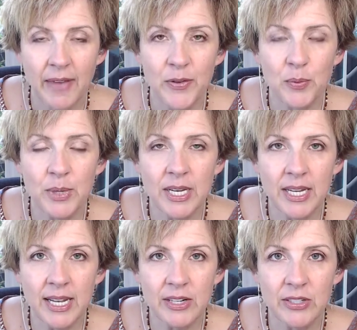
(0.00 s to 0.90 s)
the
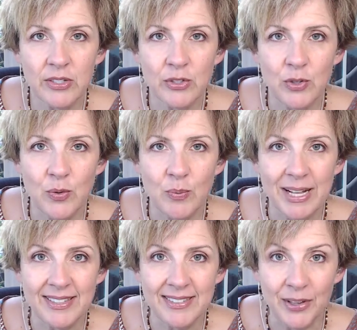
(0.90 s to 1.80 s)
reconnection to
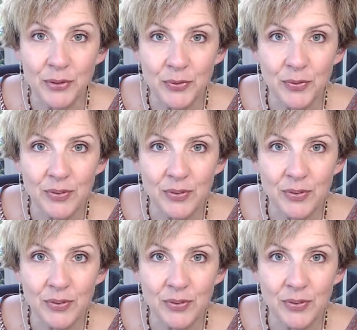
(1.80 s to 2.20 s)
myself